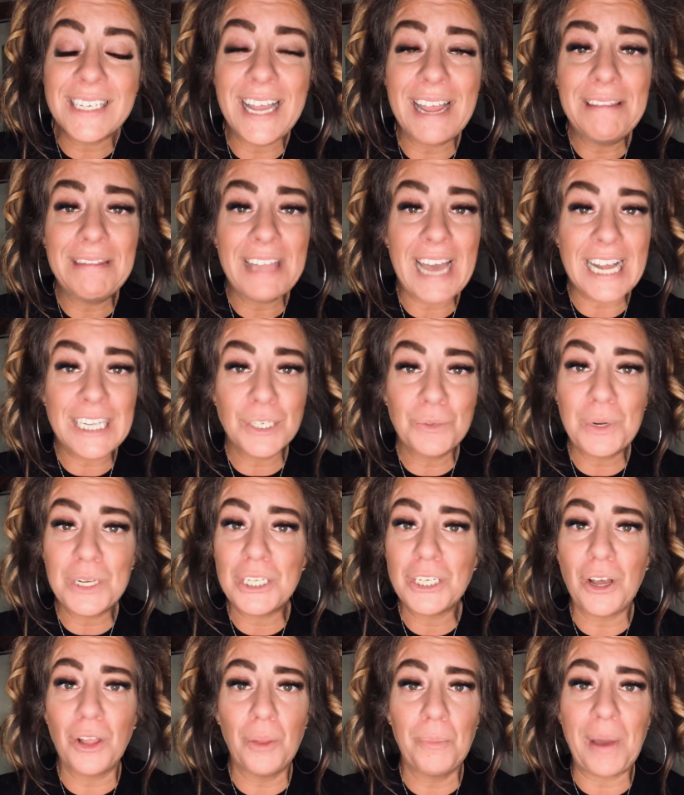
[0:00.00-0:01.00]
And that's what
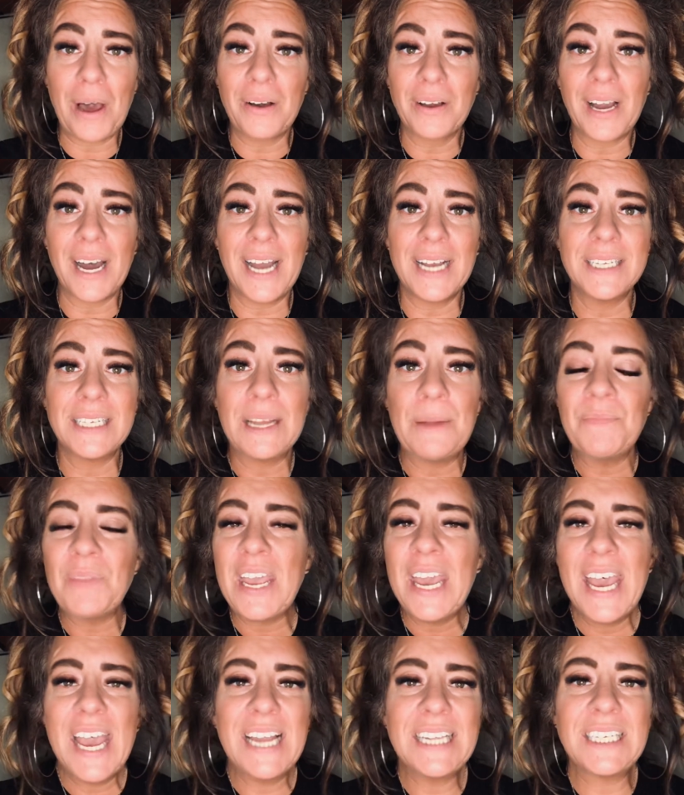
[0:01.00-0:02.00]
it's all about, guys.
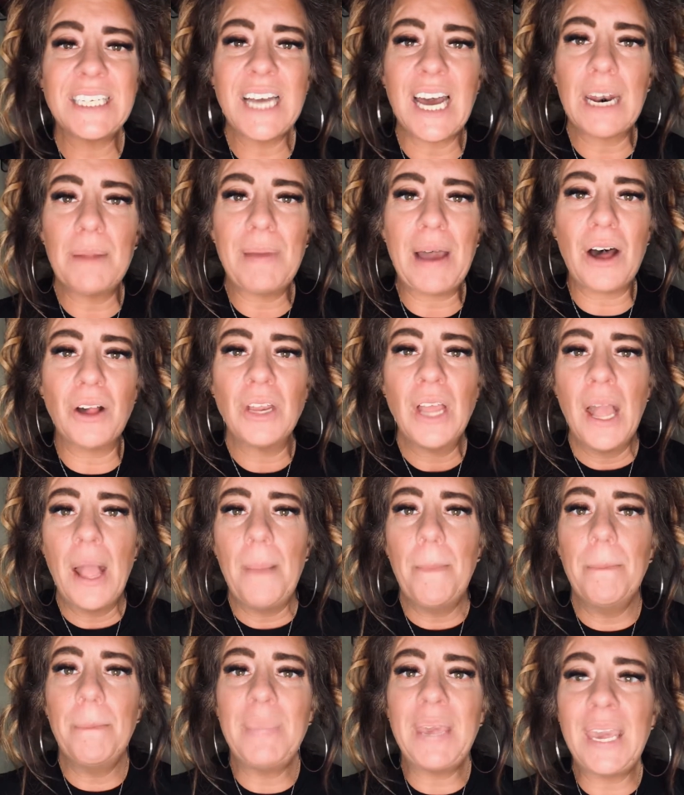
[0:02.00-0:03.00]
It's not about
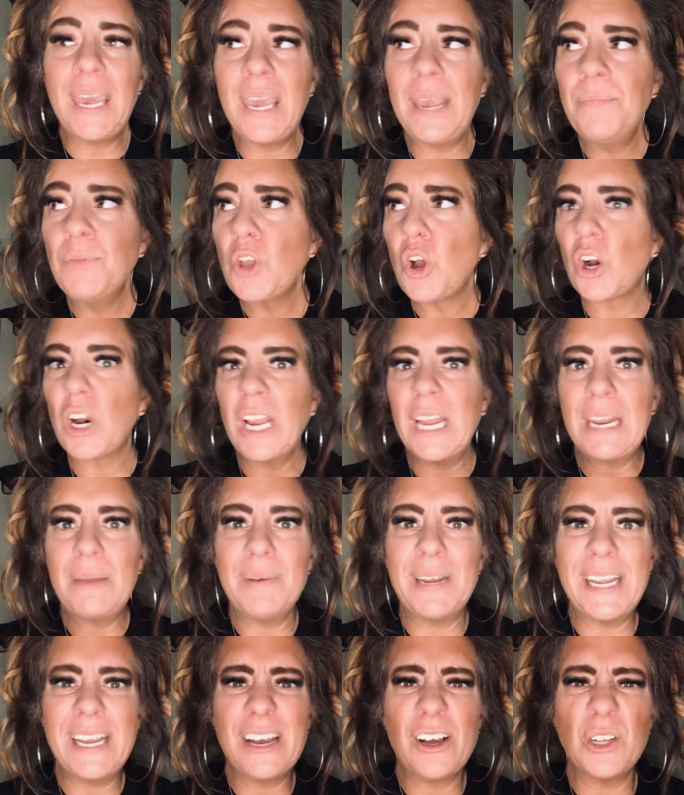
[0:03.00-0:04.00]
me or
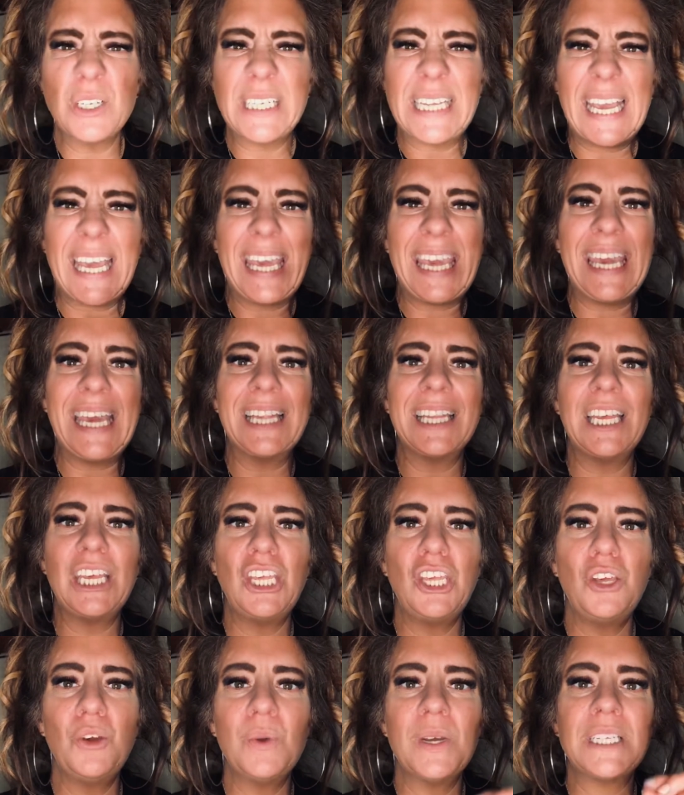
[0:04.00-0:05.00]
anybody else healing
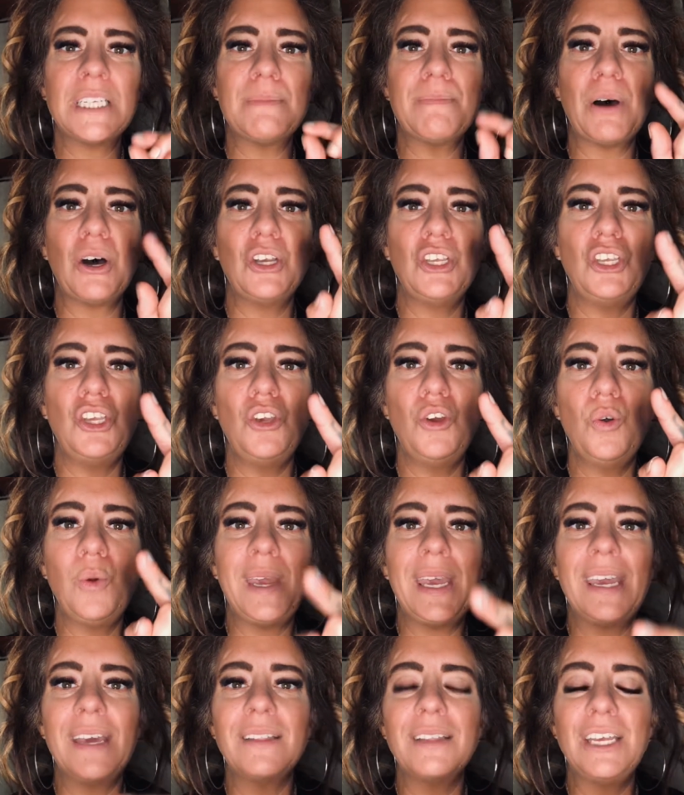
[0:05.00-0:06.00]
you. It's about you
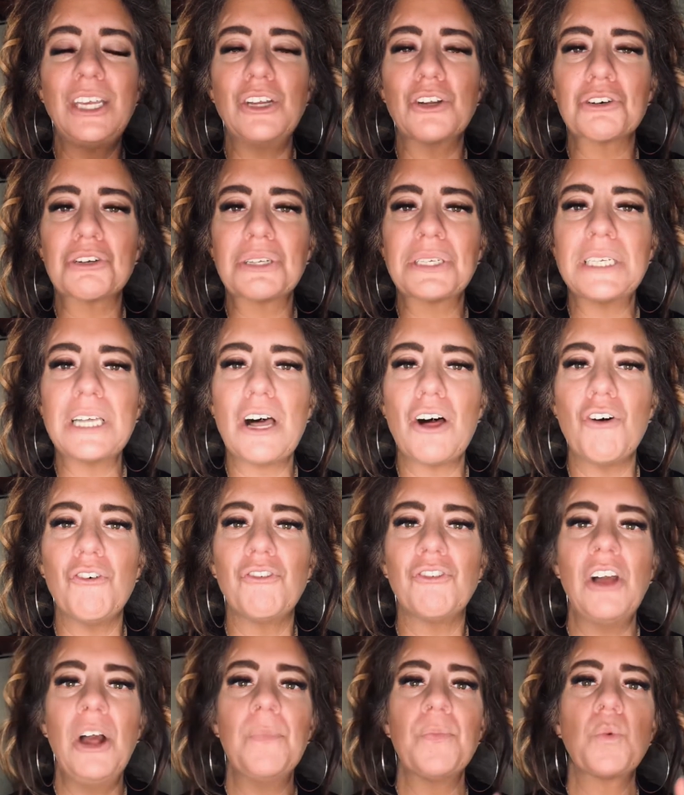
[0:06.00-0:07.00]
healing
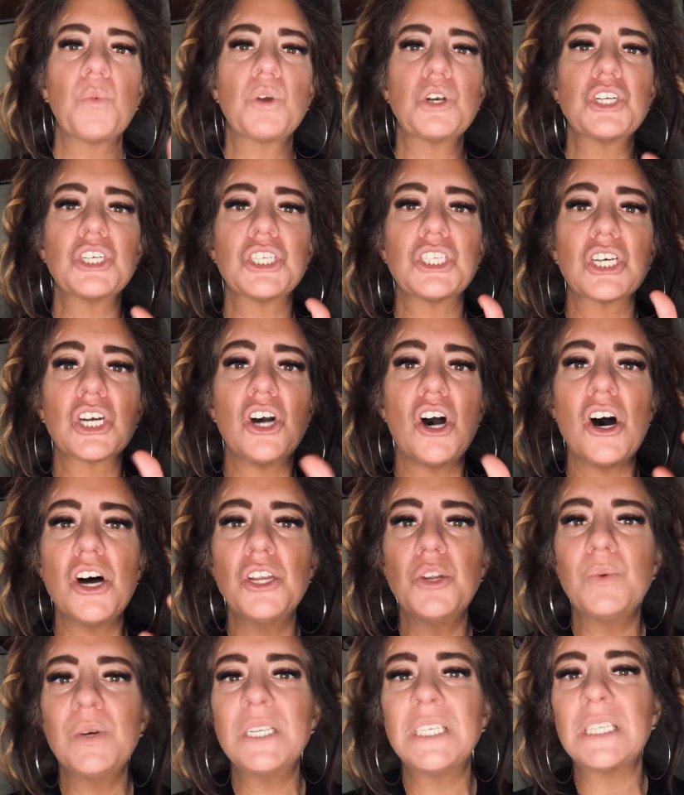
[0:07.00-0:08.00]
yourself. We're just the
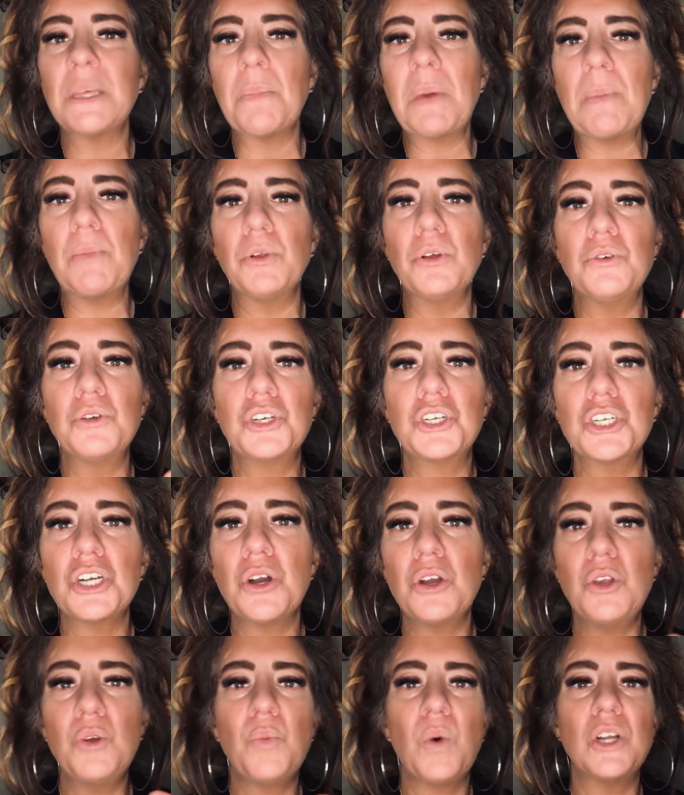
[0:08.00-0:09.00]
conduits, the people who show
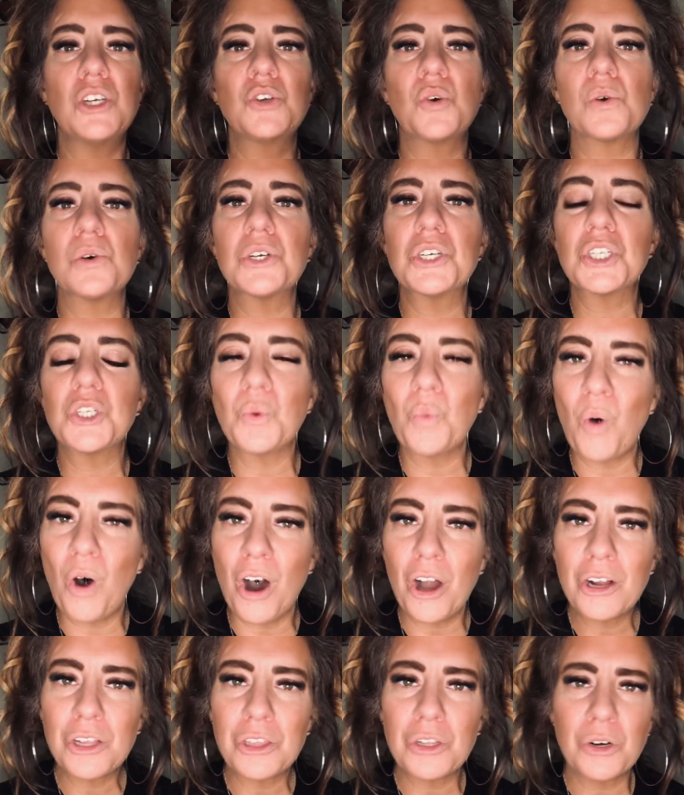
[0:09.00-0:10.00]
you what doors to
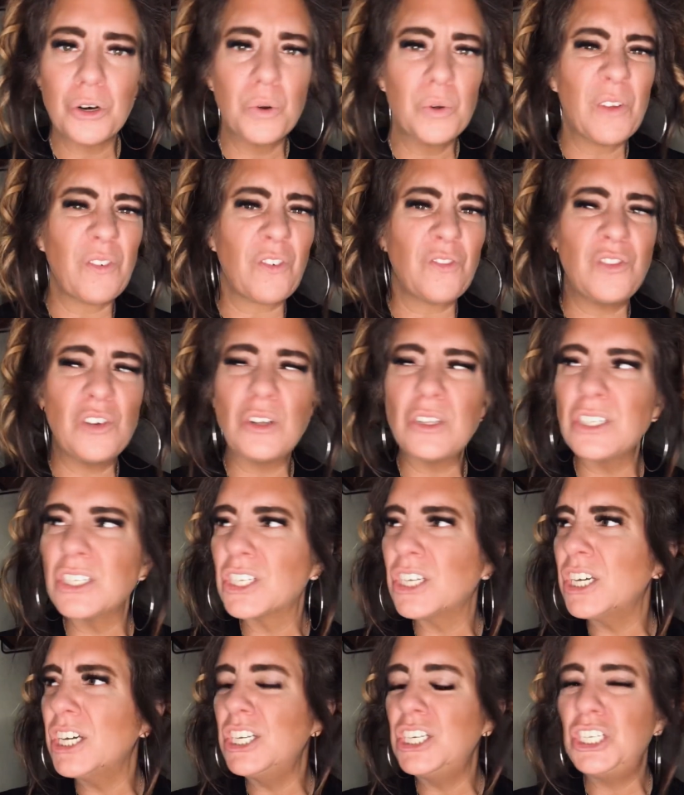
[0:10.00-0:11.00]
walk through. If it feels
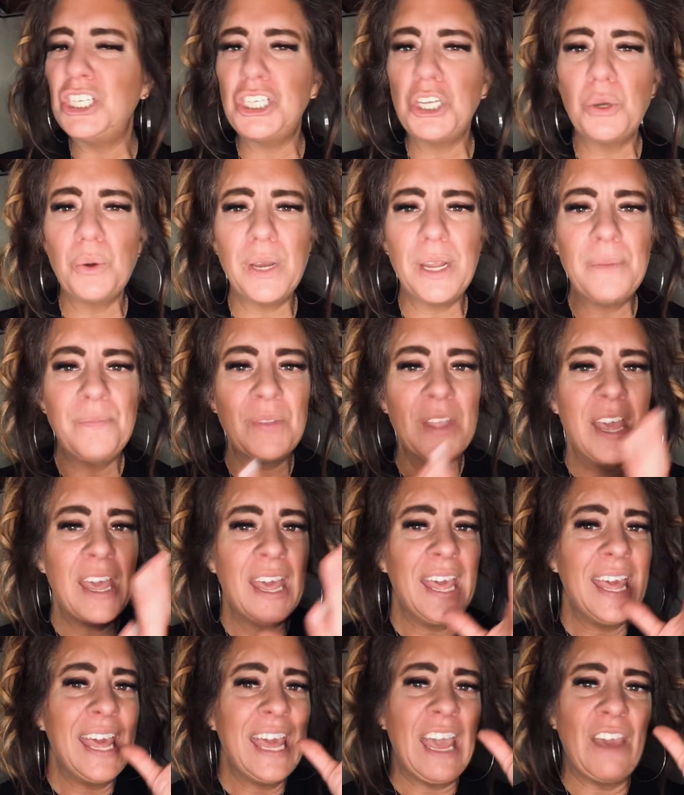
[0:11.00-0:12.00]
good, do it.
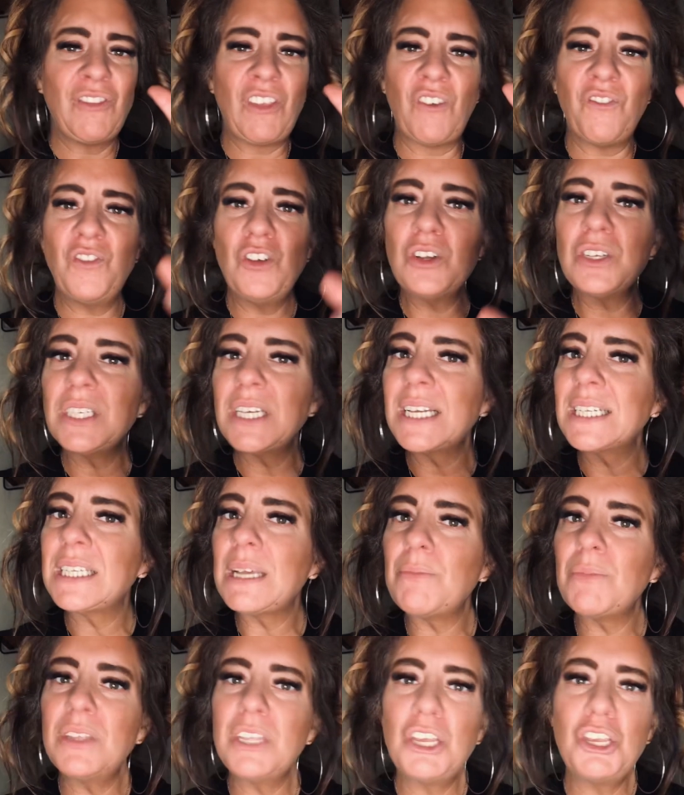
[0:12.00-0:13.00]
If that feels like
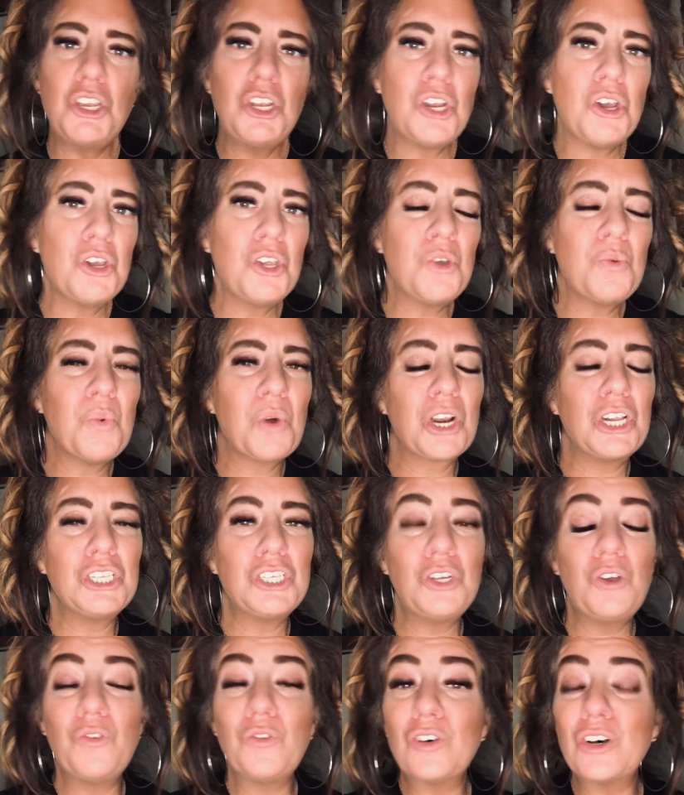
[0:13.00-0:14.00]
something that you know you want to
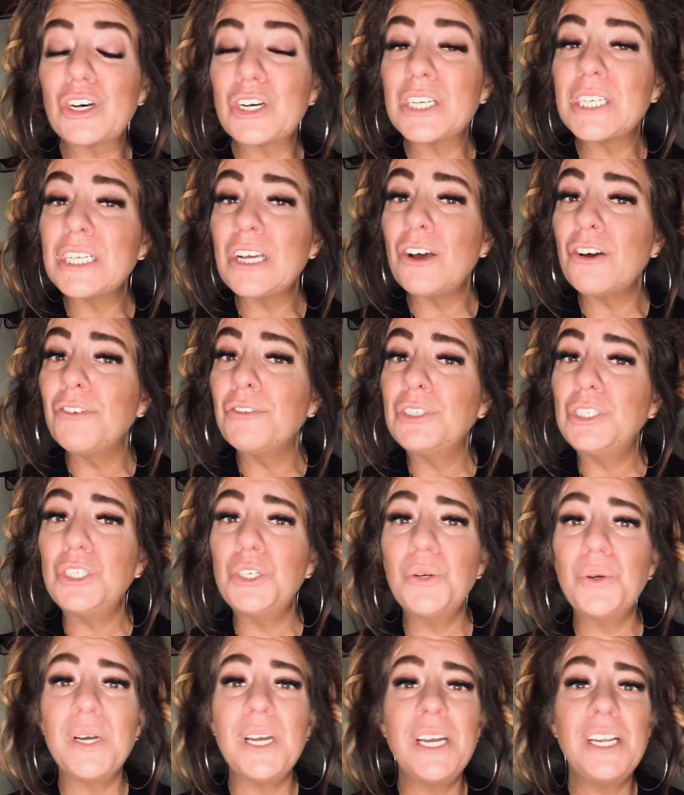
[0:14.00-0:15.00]
do for yourself,
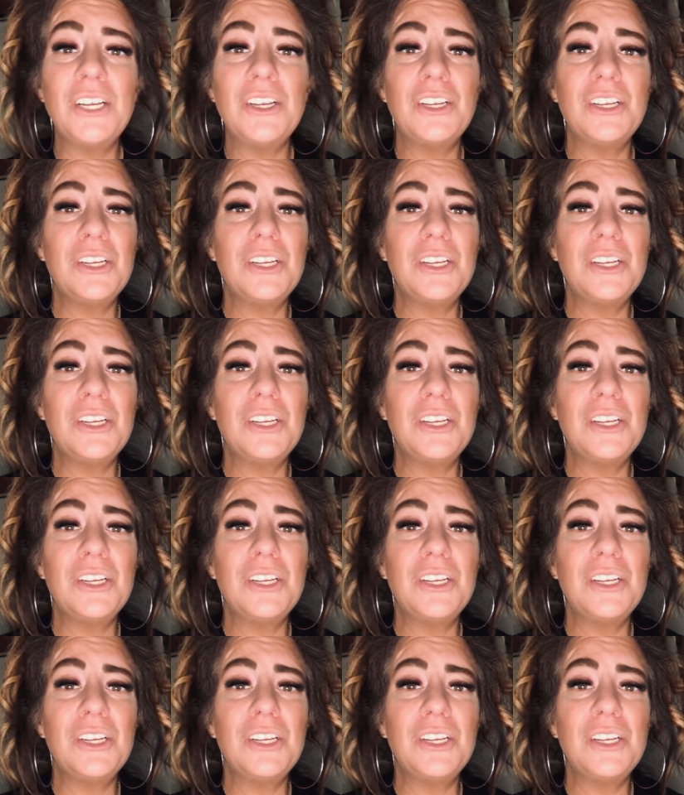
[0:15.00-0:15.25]
do it.